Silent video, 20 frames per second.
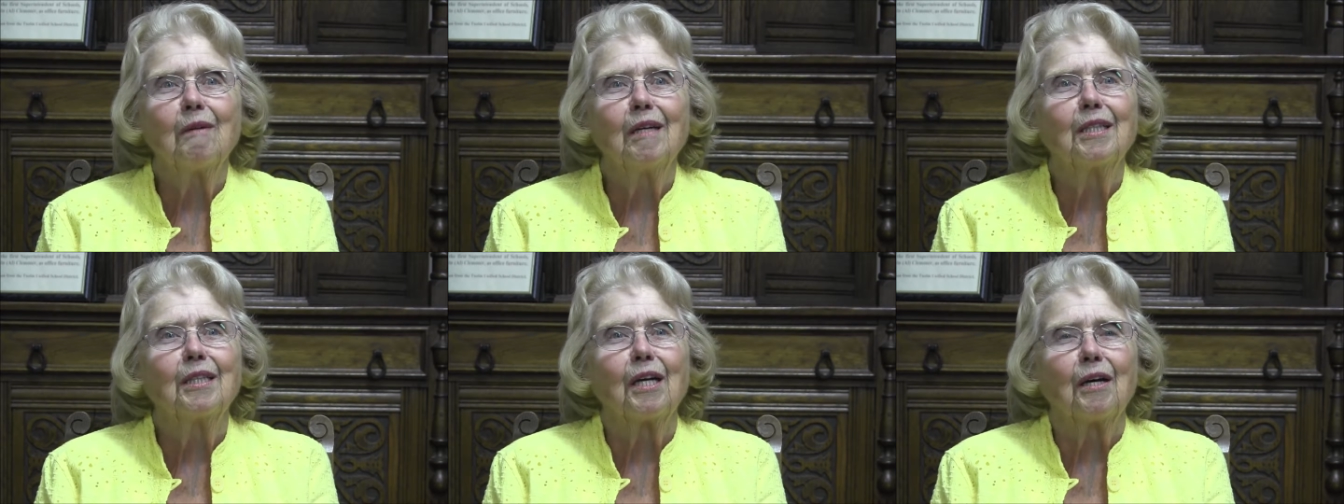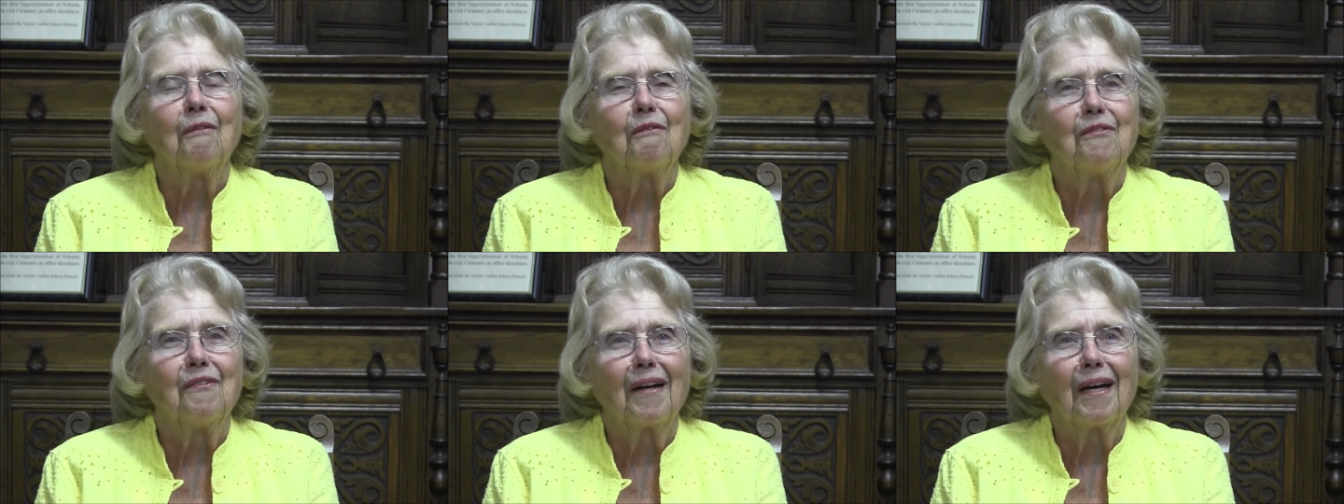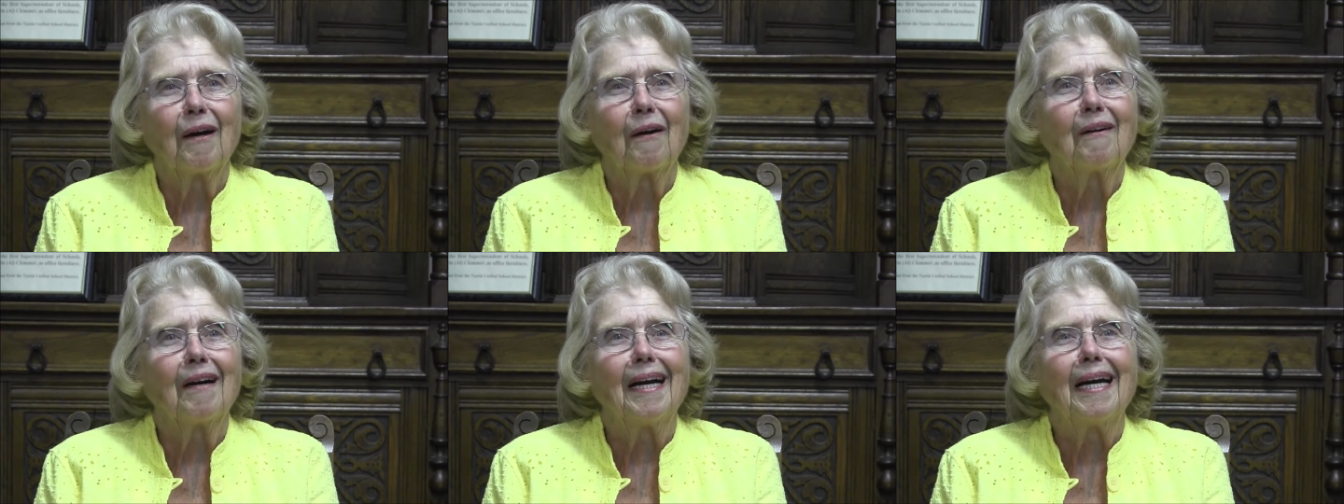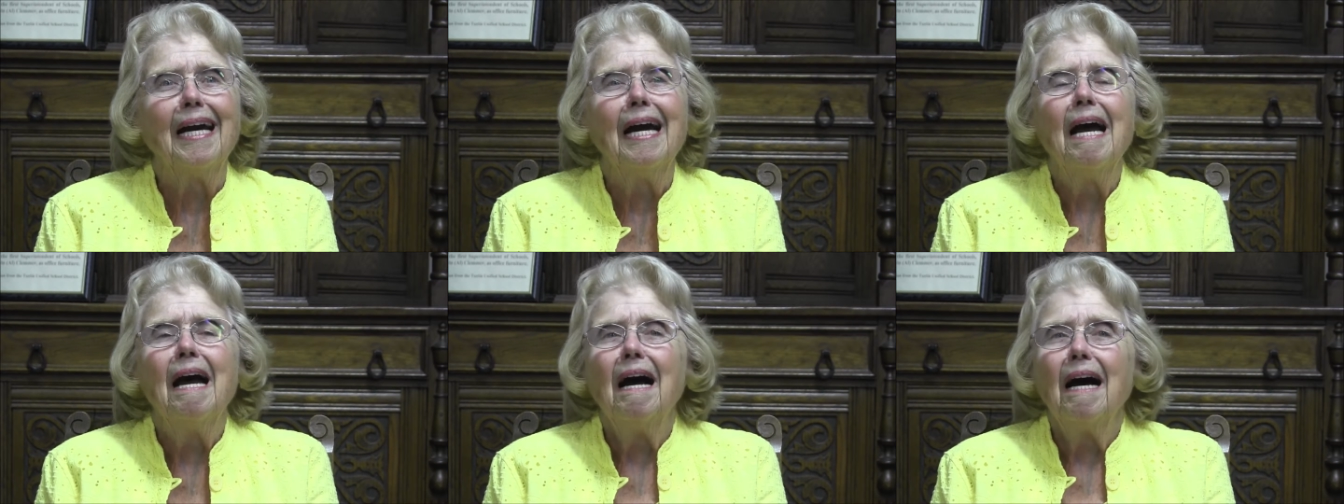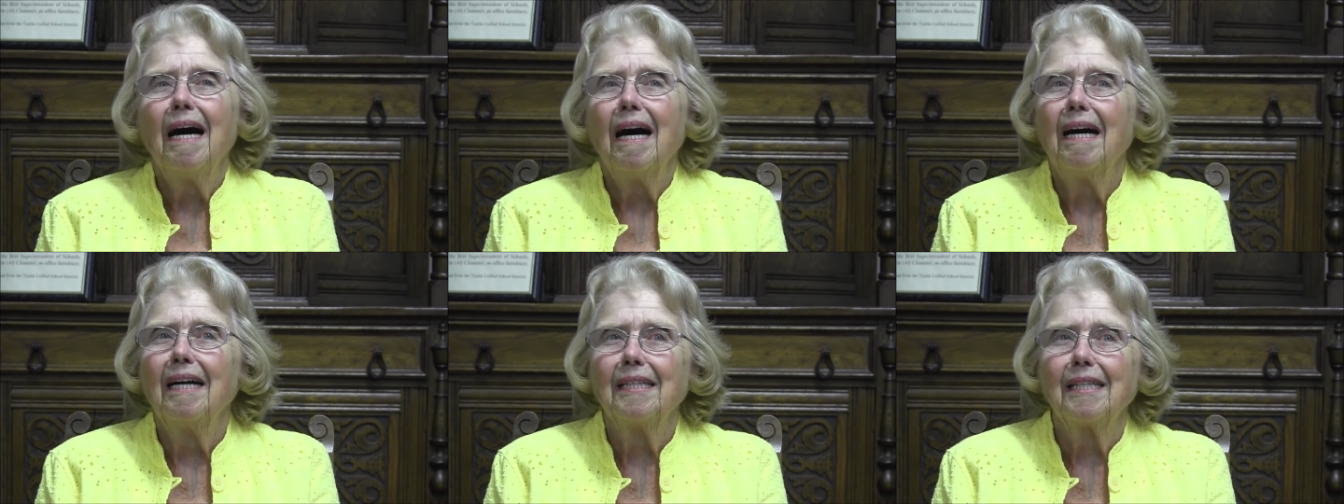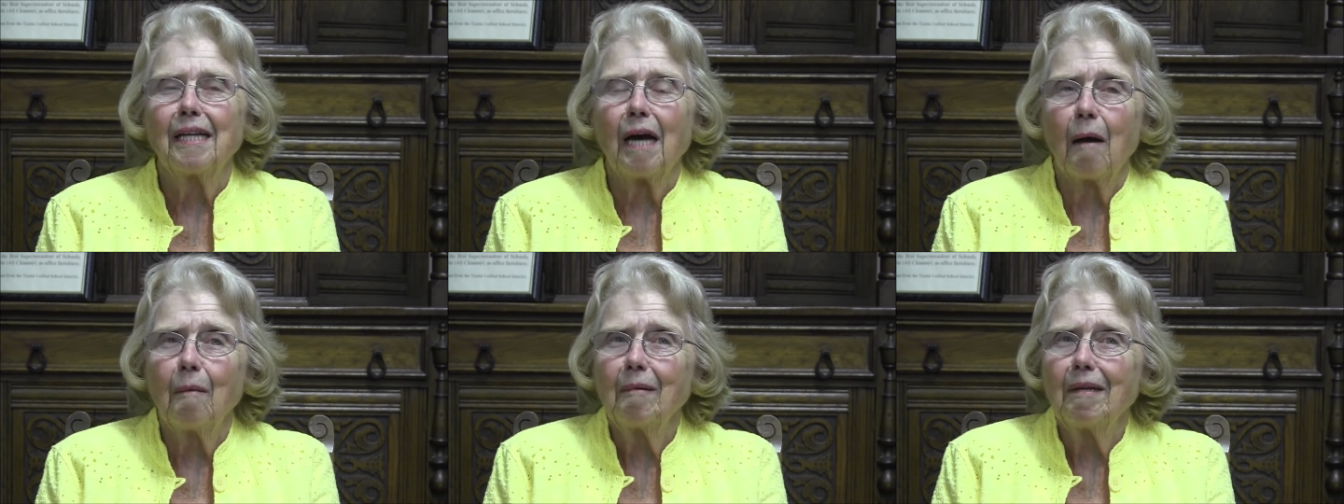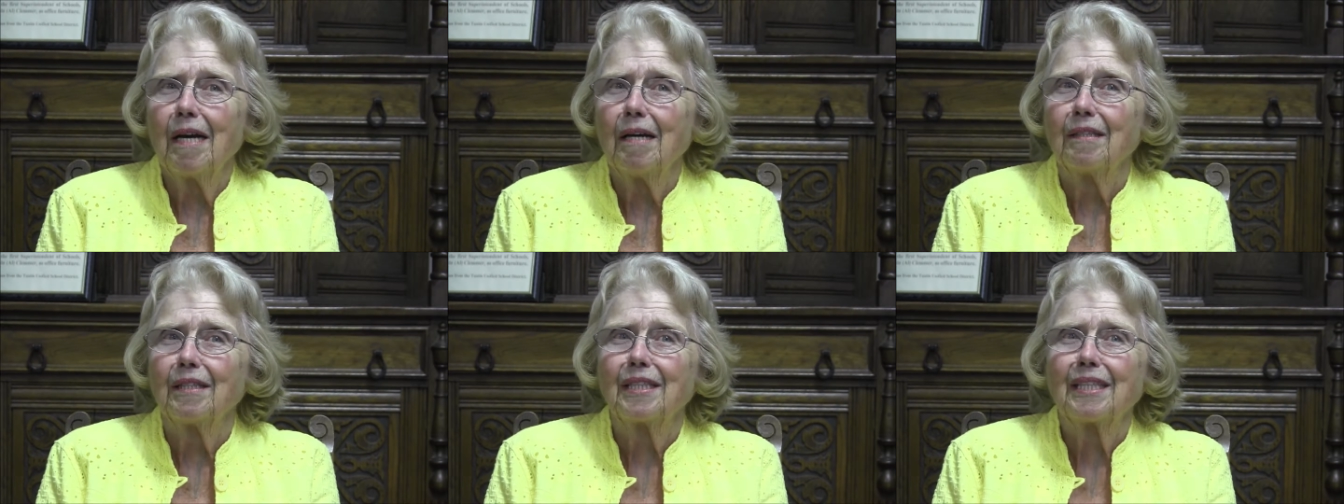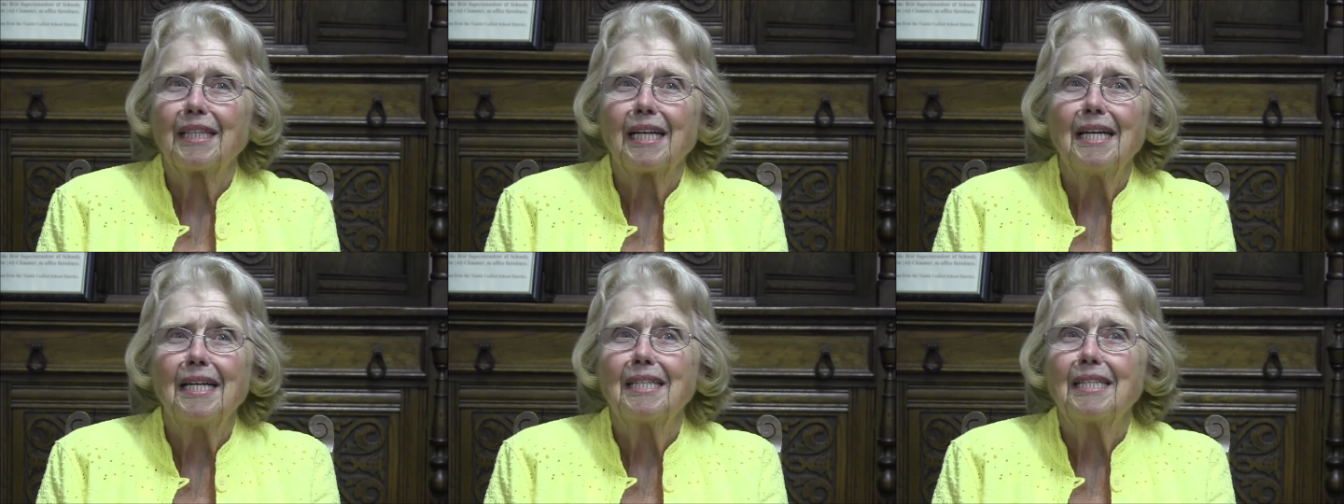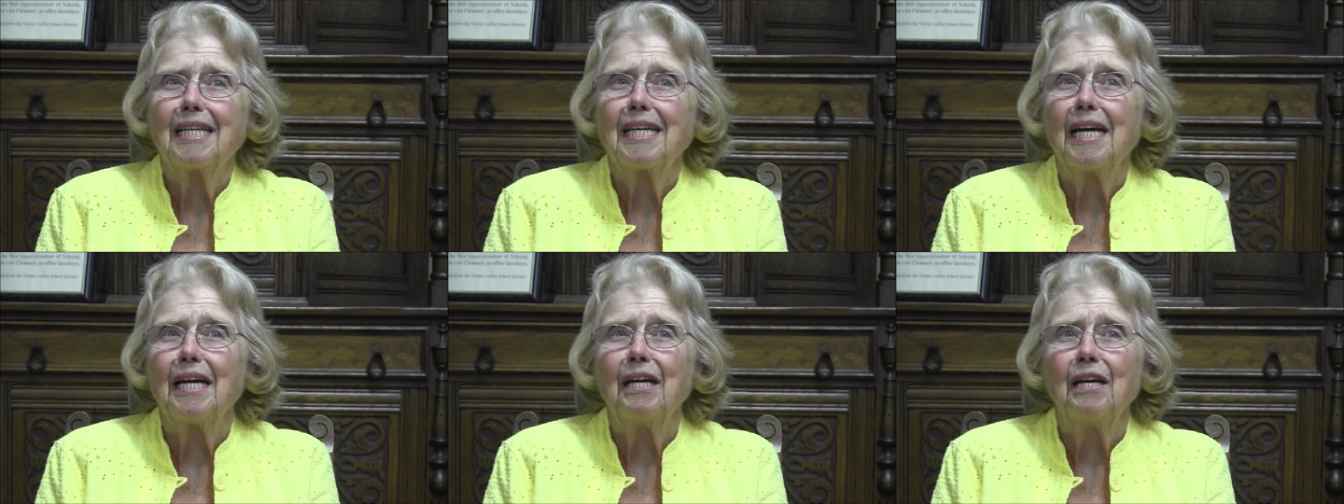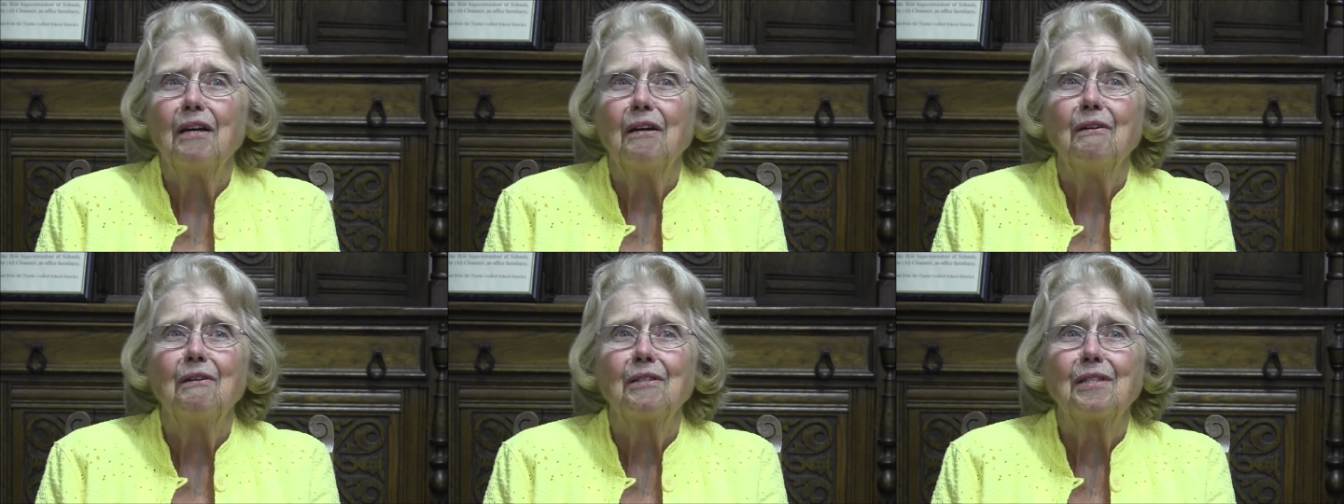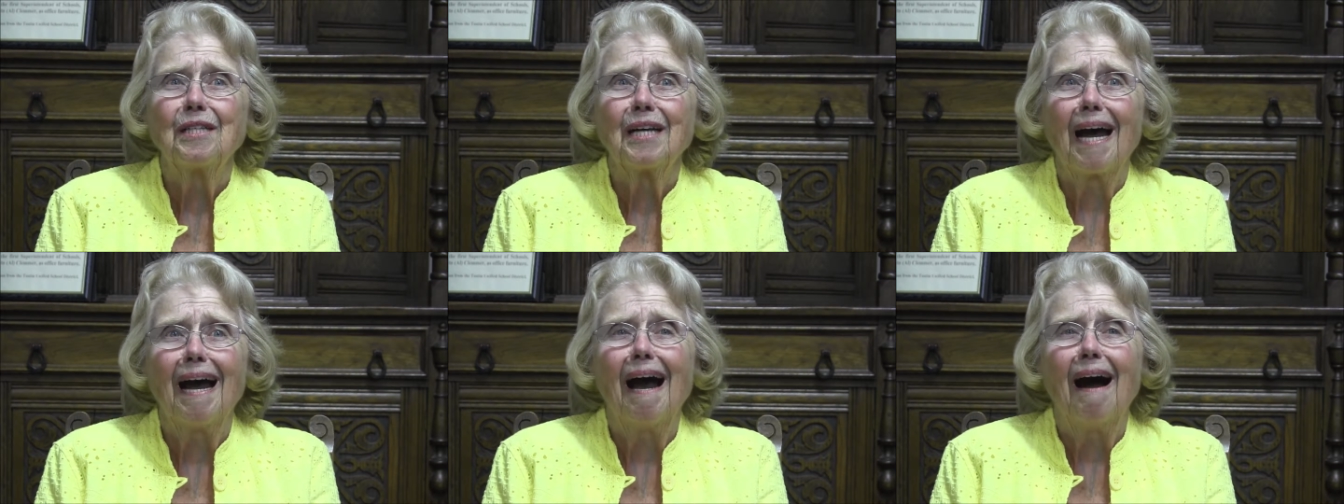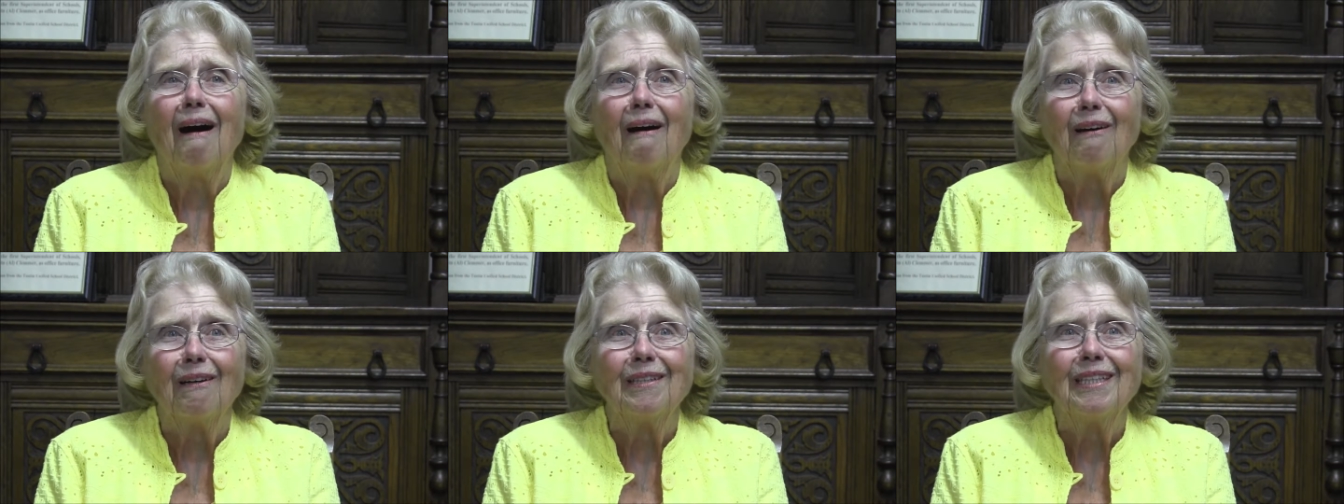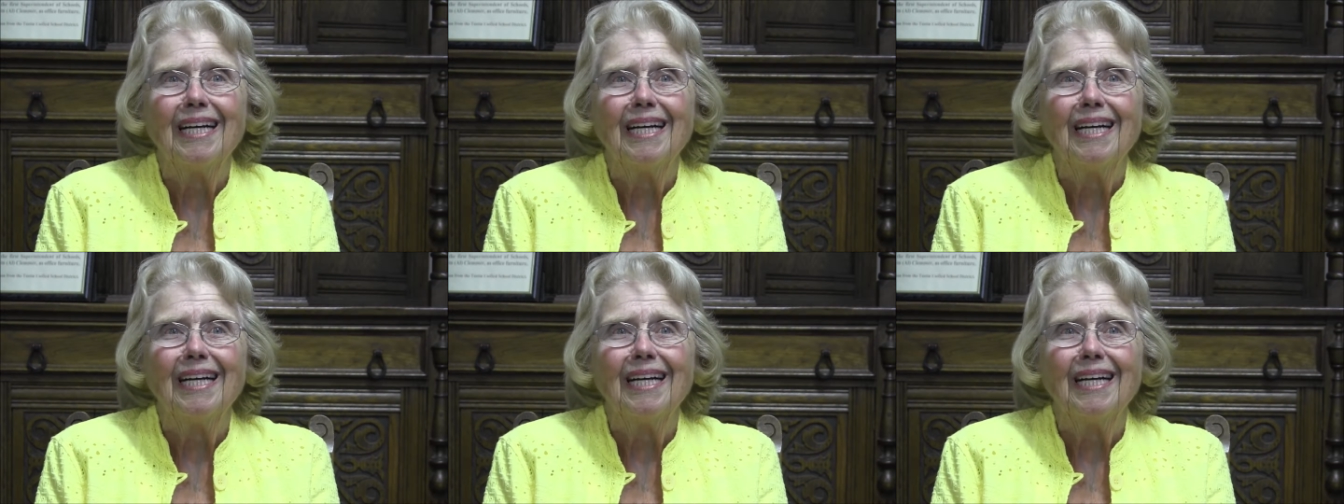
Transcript: was a very WCTU town.